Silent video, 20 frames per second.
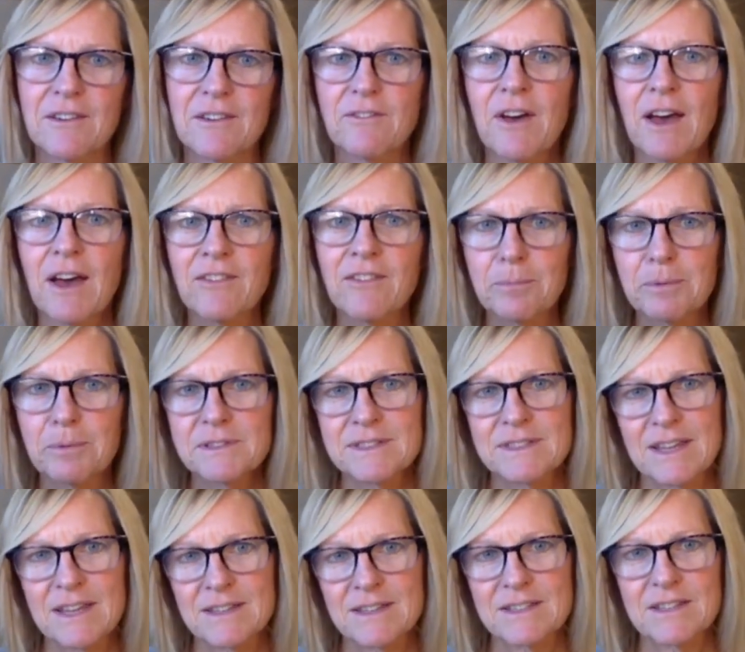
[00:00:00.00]

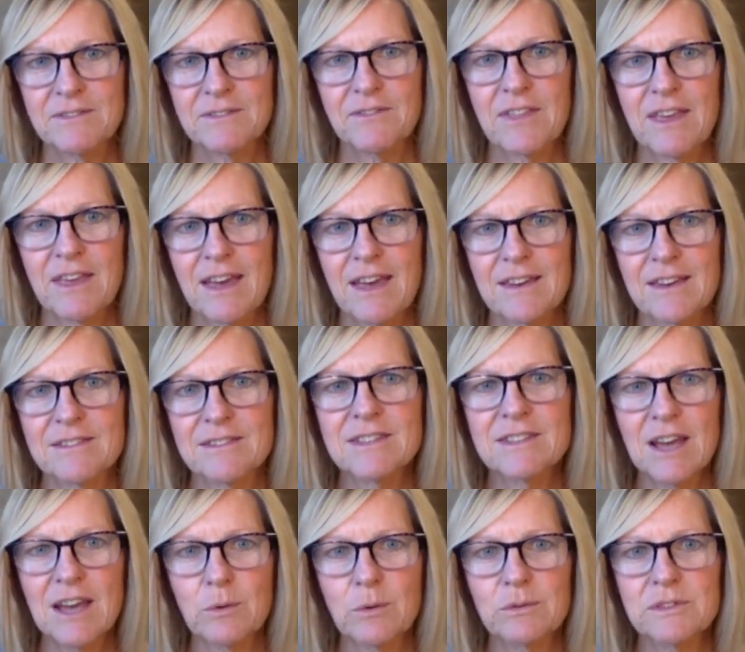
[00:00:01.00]
5% of that
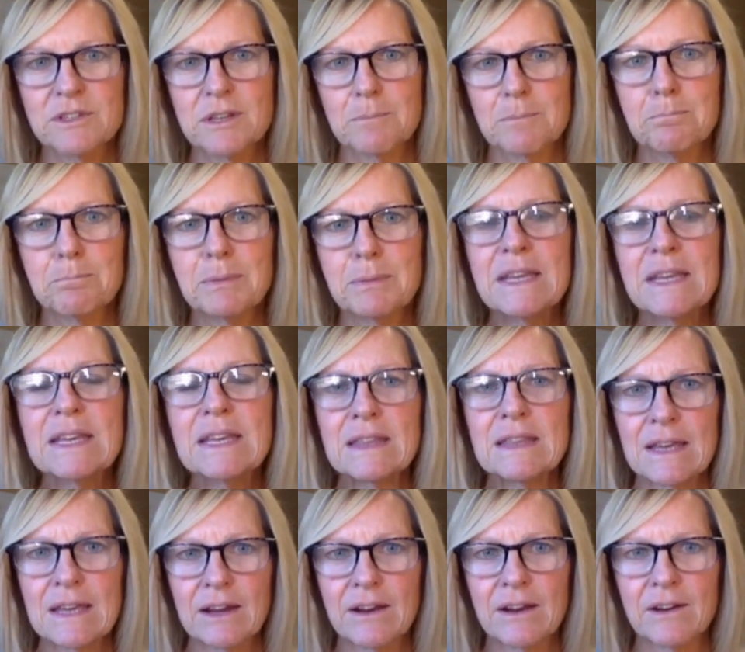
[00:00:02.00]
doubt to be
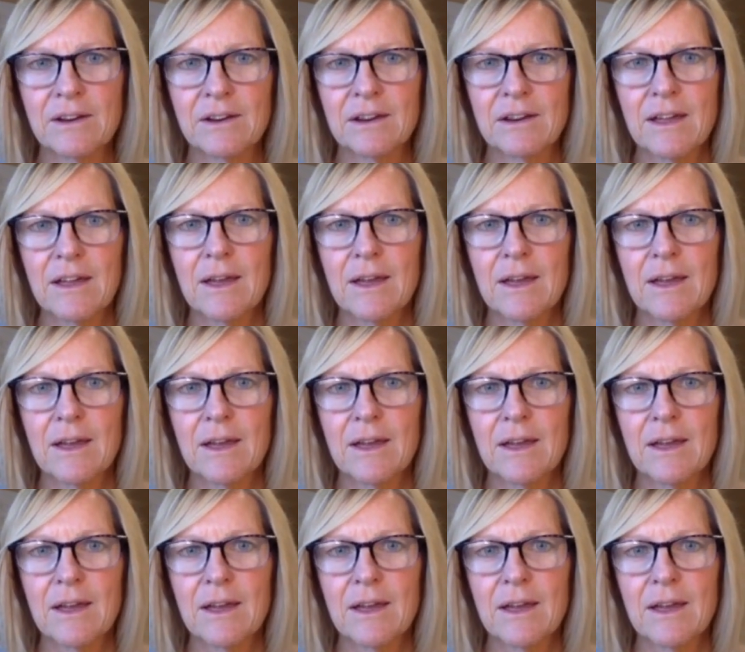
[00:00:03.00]
there.